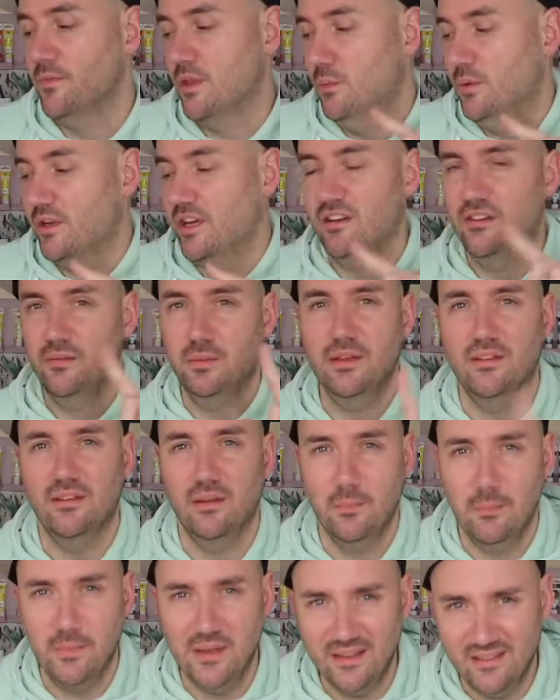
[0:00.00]
We're going to be
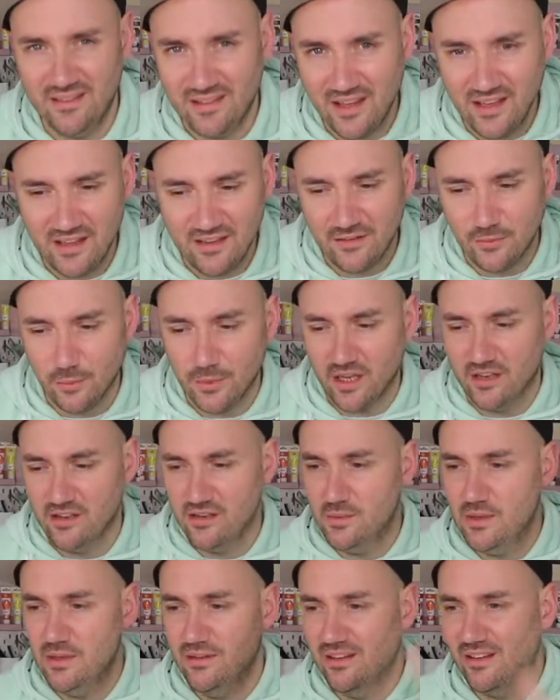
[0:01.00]
using biscuits, we're going
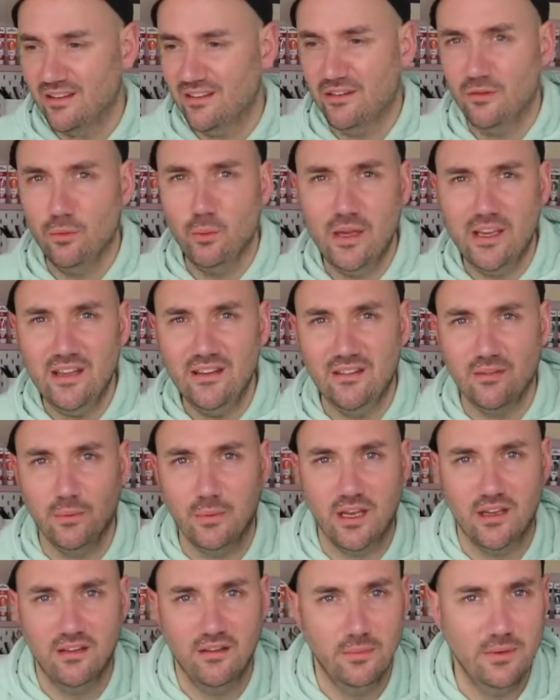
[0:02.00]
to be using sweets, we're
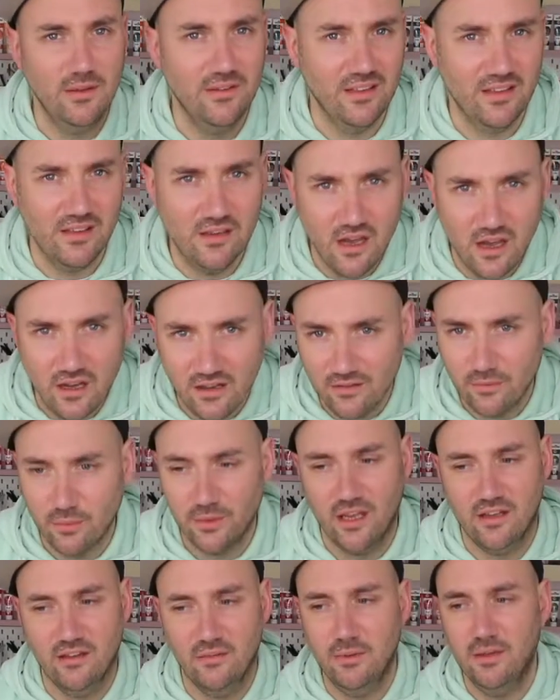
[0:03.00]
going to be using nuts, we're
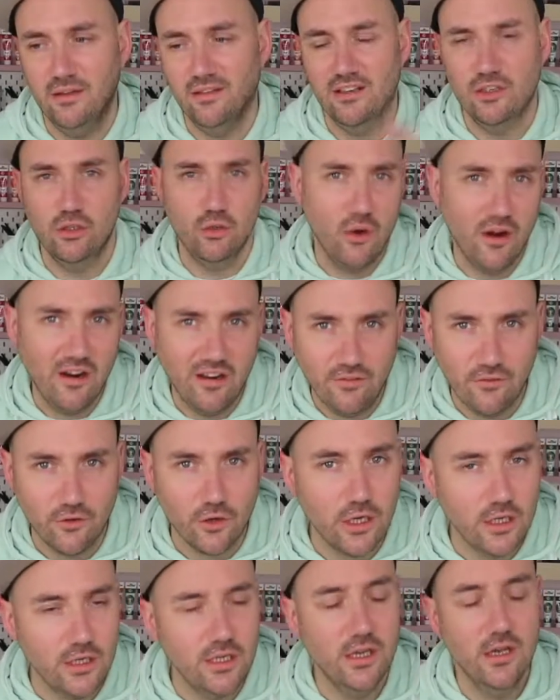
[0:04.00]
going to be using dried
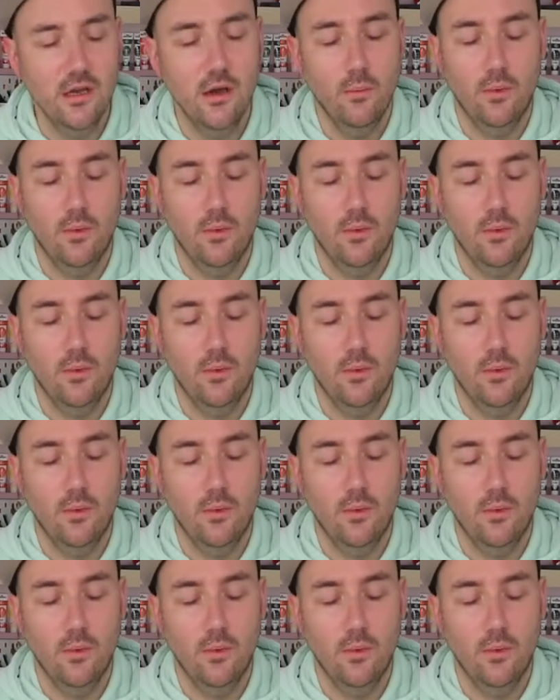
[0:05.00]
fruit.